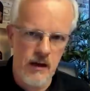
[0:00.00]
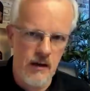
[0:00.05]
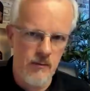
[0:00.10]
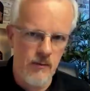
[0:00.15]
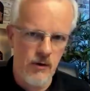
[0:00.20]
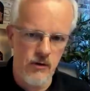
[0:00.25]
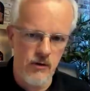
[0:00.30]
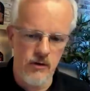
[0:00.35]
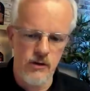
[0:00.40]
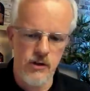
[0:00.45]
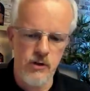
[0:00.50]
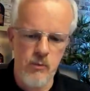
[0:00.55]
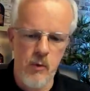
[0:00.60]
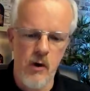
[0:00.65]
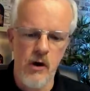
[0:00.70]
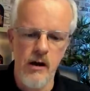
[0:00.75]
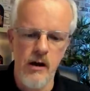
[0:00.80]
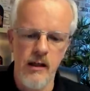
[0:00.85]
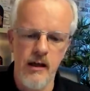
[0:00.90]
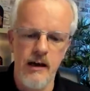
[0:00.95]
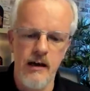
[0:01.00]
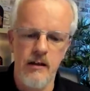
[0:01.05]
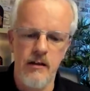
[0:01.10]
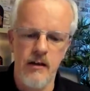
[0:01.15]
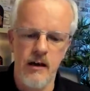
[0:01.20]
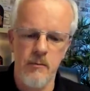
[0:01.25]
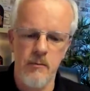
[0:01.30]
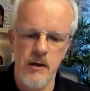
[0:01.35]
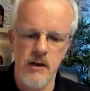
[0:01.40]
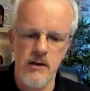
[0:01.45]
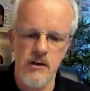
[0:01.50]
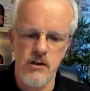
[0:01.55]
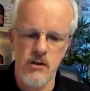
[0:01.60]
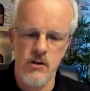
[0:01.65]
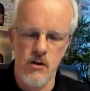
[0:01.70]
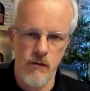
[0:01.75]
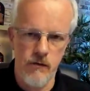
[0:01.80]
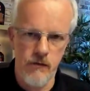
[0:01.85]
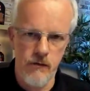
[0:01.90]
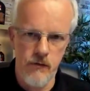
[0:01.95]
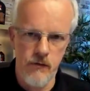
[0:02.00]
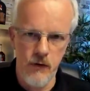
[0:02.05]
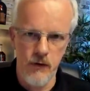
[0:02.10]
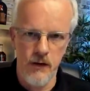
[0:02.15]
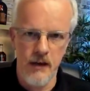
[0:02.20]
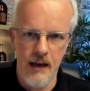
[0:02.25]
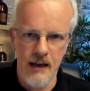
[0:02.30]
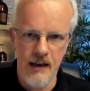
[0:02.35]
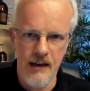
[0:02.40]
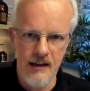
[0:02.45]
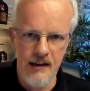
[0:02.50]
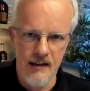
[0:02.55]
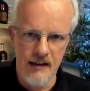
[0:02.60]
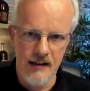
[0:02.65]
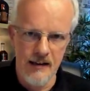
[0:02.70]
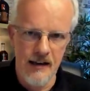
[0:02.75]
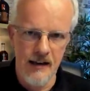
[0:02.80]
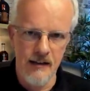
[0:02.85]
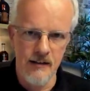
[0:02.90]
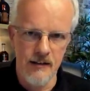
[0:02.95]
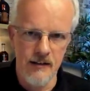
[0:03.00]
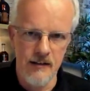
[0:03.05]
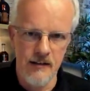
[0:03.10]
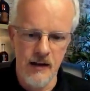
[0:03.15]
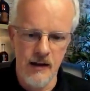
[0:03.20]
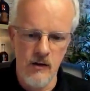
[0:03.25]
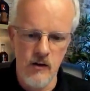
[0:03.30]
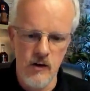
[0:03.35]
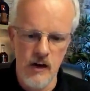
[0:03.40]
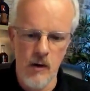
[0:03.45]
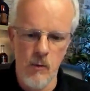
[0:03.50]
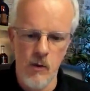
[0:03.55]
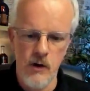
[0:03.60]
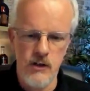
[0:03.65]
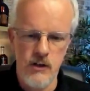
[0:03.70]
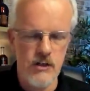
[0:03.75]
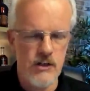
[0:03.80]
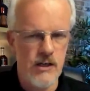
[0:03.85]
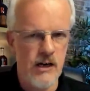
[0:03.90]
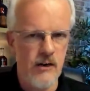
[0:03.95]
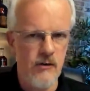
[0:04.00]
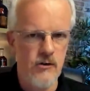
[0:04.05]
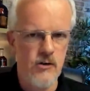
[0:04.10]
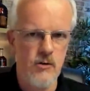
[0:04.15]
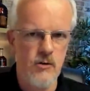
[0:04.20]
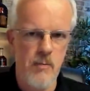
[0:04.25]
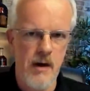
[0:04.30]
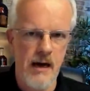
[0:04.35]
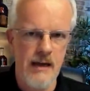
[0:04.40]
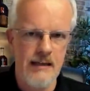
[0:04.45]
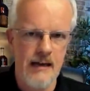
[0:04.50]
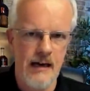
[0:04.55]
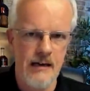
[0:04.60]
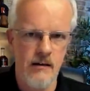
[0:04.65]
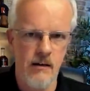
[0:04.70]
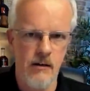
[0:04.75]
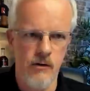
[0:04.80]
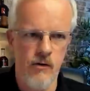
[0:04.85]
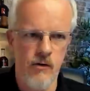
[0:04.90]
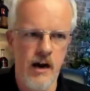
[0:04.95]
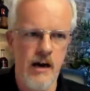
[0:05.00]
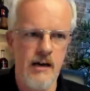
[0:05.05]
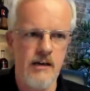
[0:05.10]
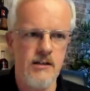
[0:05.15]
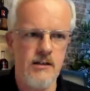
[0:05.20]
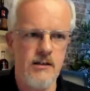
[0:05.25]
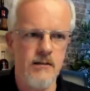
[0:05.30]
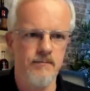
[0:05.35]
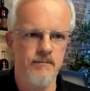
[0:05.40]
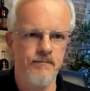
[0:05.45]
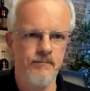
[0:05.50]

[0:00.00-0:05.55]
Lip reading: And I'm not going to spoil anything because it's not fully nailed down yet. Once it's announced by Daniel and Rex,